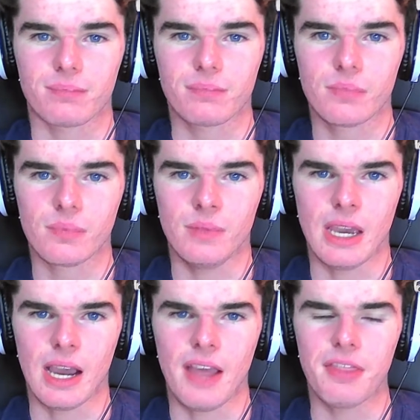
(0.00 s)
Yeah,
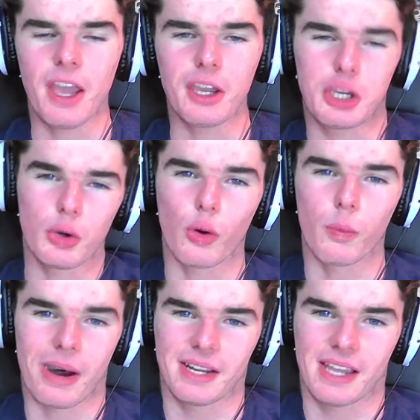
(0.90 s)
and then Google
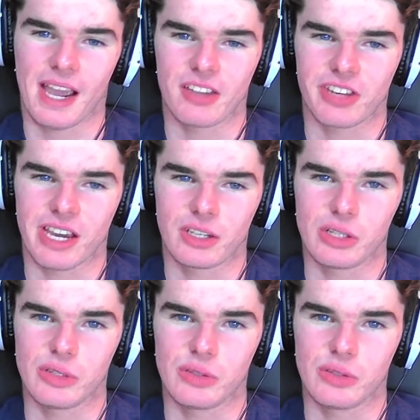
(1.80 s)
Podcast, I couldn't